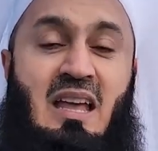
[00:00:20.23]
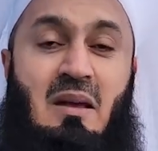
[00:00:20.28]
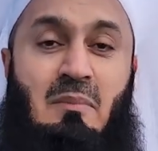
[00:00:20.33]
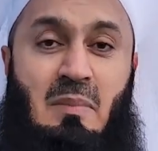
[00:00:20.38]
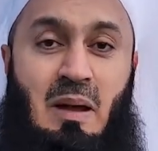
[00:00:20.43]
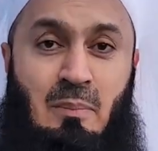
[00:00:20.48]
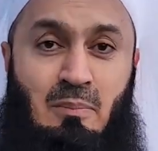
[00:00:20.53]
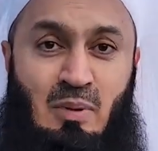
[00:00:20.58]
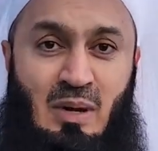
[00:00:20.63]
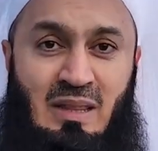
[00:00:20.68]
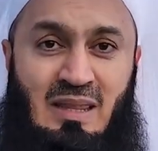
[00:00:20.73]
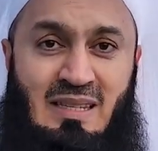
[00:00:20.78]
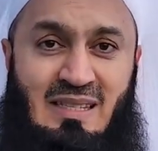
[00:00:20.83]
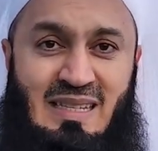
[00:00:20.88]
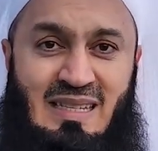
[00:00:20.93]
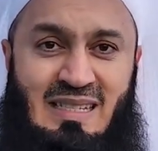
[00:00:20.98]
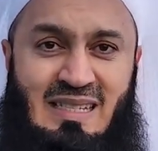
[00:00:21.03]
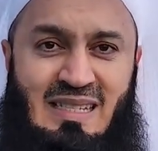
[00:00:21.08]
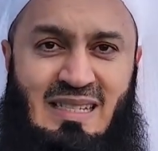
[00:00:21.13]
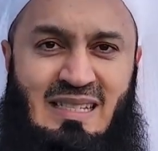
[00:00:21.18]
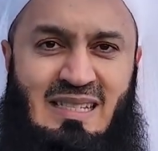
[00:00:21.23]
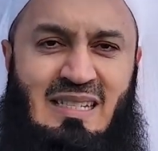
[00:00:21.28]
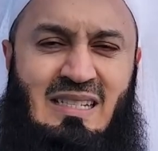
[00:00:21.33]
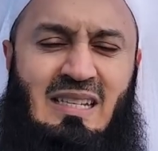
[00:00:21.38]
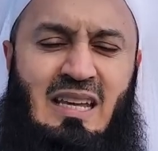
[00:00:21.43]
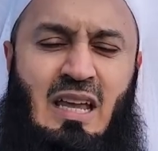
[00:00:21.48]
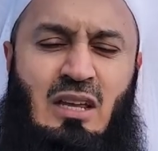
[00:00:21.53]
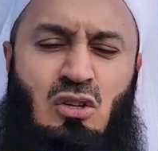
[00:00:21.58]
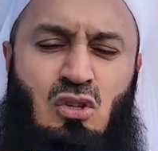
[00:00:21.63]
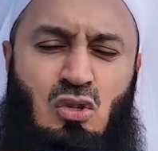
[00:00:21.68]
My brothers and
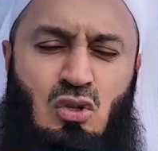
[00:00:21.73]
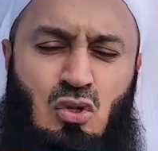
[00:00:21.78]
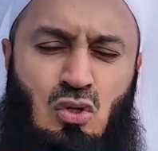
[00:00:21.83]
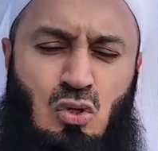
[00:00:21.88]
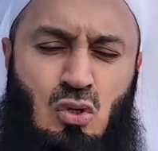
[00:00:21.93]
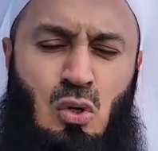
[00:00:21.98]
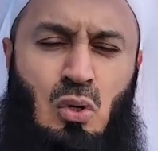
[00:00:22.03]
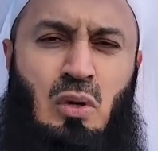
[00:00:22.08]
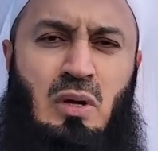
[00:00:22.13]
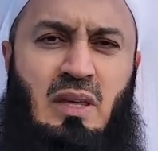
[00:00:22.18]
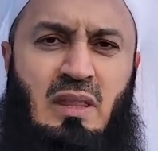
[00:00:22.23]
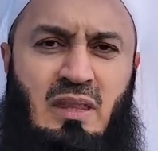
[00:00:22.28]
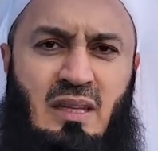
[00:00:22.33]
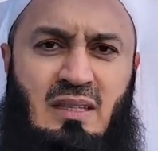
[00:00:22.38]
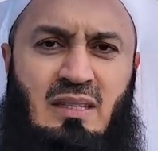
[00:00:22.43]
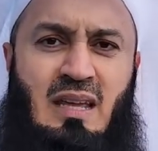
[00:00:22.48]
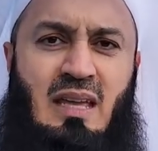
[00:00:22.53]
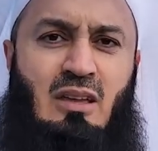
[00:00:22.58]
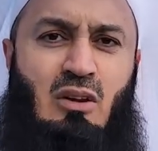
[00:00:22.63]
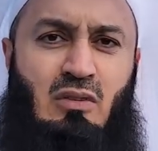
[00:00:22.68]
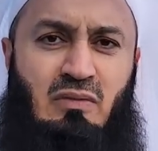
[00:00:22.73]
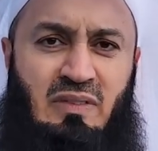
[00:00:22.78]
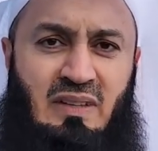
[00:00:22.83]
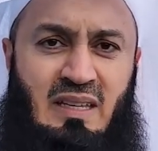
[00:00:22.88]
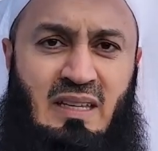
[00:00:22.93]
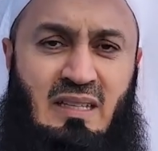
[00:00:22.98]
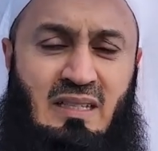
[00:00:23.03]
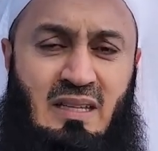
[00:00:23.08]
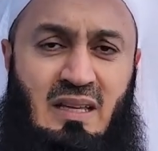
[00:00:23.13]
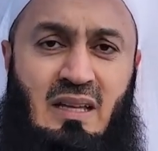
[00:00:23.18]
sisters, enjoy the day of
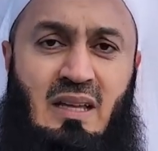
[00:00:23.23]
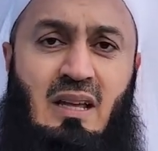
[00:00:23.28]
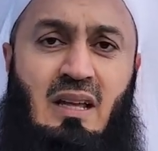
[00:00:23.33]
Eid.